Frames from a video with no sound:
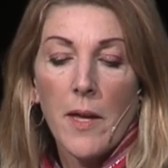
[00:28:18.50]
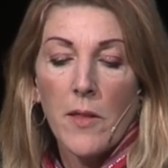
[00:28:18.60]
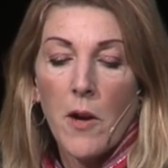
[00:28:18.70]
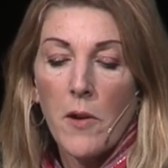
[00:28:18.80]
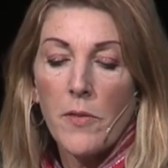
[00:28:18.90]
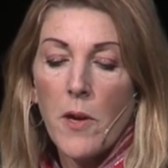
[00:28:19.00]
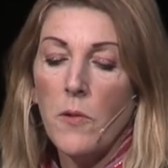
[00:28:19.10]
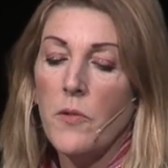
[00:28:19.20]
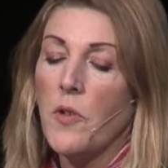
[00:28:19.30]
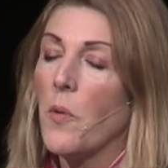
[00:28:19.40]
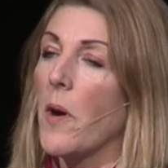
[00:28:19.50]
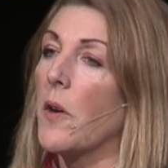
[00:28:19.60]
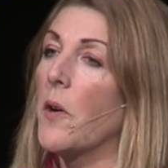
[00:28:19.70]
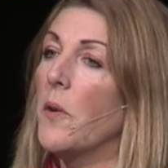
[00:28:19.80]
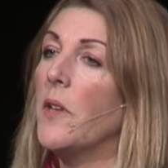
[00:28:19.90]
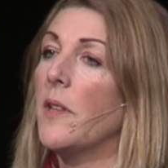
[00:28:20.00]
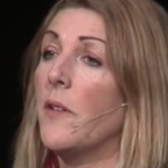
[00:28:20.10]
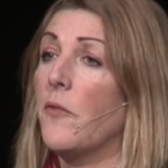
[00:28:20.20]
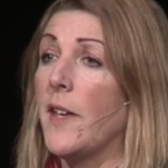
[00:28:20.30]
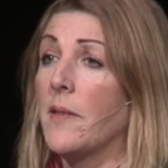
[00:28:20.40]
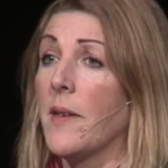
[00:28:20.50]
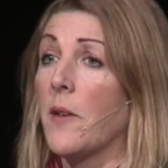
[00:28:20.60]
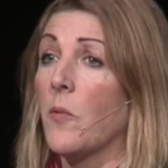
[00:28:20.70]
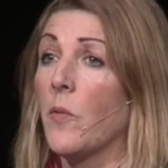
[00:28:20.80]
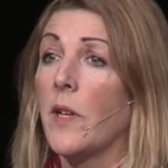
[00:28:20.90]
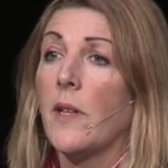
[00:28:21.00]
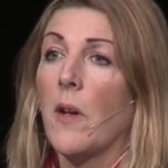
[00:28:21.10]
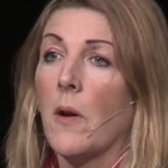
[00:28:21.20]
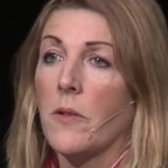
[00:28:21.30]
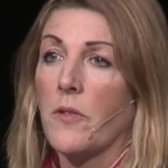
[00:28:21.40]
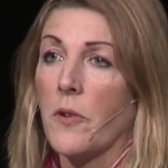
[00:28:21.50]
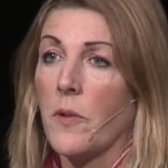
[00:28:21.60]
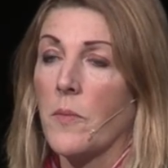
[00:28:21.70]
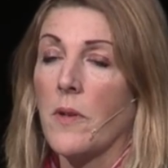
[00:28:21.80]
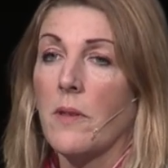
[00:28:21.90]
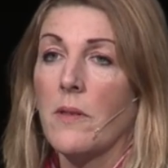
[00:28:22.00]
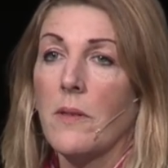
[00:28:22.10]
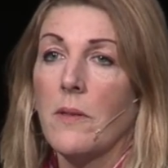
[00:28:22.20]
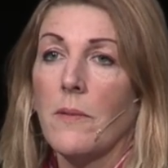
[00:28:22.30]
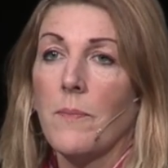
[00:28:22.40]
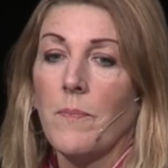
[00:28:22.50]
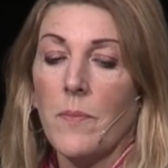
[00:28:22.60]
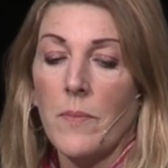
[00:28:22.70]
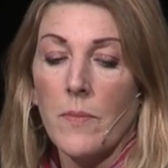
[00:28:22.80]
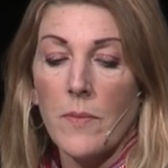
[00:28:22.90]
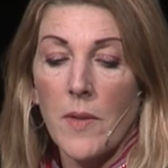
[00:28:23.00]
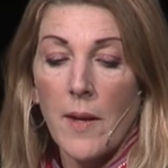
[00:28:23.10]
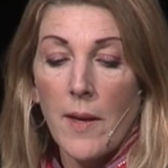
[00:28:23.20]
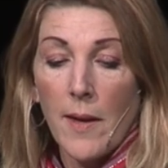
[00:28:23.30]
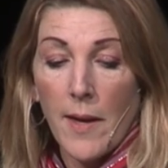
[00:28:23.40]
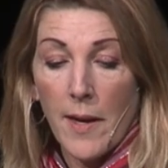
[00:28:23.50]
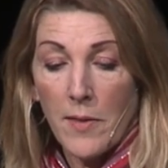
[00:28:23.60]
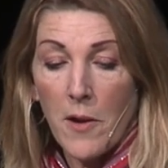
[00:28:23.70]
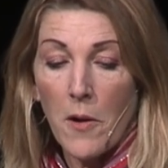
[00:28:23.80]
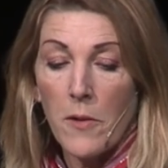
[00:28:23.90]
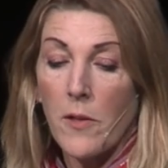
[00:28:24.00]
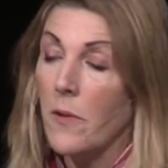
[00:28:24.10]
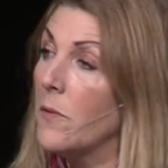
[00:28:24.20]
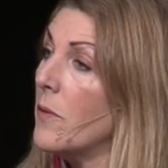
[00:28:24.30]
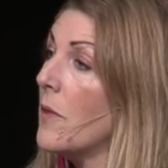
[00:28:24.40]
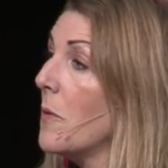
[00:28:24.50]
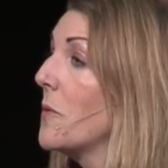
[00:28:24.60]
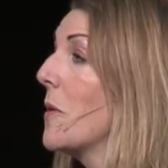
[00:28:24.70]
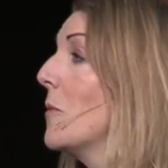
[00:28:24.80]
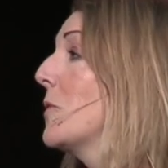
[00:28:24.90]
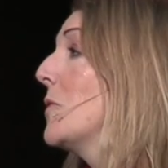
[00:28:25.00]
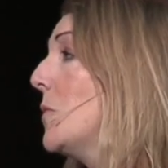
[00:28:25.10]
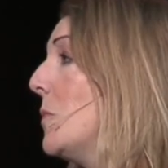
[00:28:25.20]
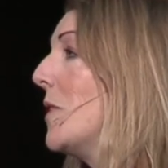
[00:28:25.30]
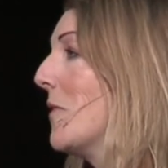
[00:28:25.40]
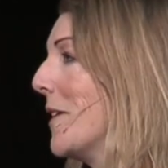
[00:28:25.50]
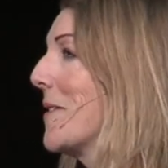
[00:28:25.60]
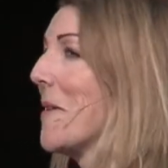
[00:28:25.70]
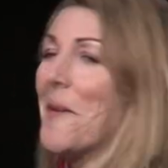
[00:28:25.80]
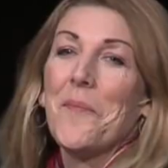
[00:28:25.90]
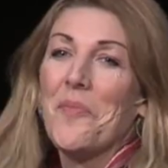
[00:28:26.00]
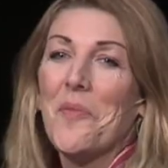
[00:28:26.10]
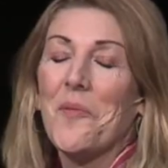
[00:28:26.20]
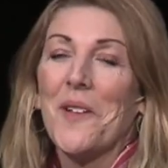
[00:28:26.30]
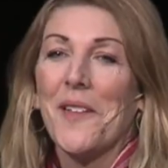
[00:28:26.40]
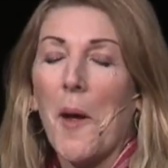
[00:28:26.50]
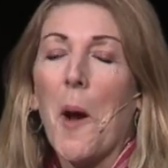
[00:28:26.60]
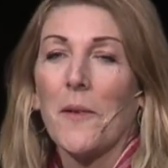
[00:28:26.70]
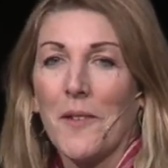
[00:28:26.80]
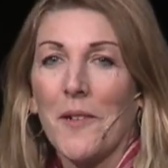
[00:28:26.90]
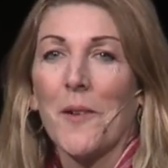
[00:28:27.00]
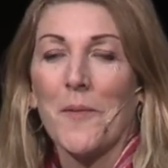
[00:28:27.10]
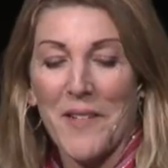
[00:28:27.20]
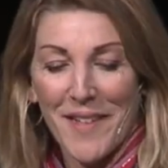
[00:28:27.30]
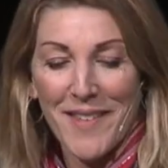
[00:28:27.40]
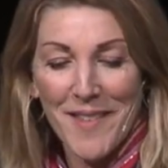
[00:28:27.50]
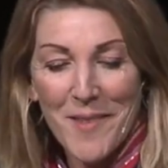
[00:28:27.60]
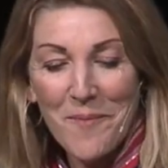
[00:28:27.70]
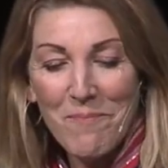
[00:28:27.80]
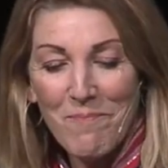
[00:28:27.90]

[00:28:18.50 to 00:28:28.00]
There are those who are currently facing really hard circumstances, and there are those that will soon be facing really hard circumstances.